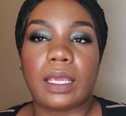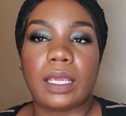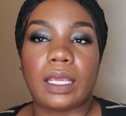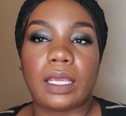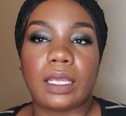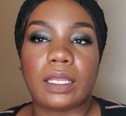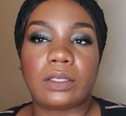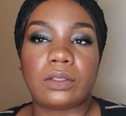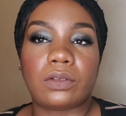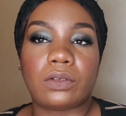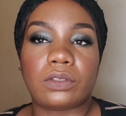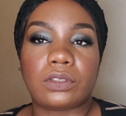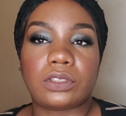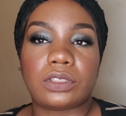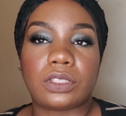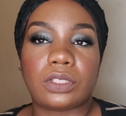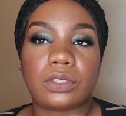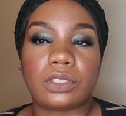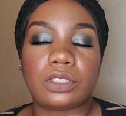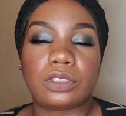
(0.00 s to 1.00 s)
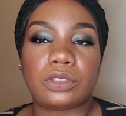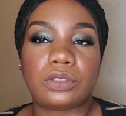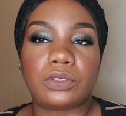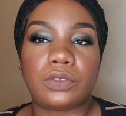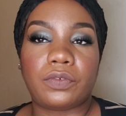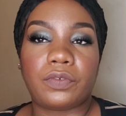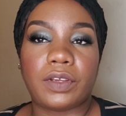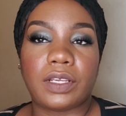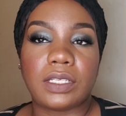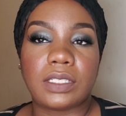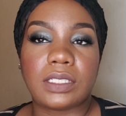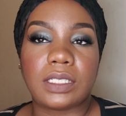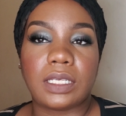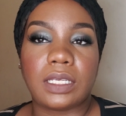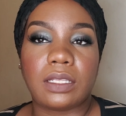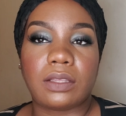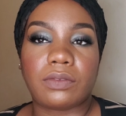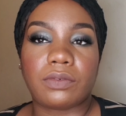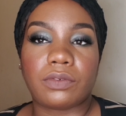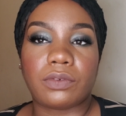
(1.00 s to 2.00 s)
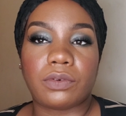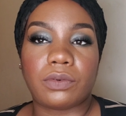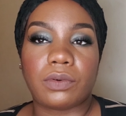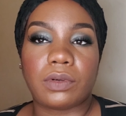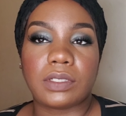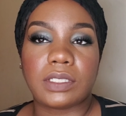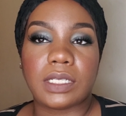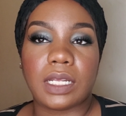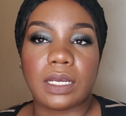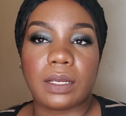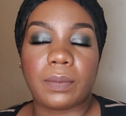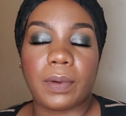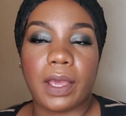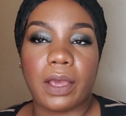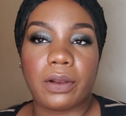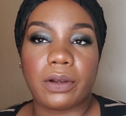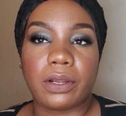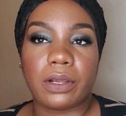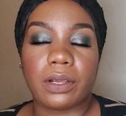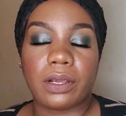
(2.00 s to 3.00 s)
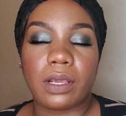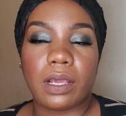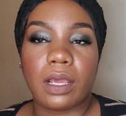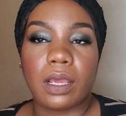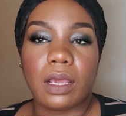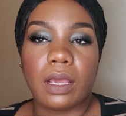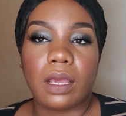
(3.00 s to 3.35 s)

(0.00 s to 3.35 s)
and also the Too Faced Ethereal setting powder.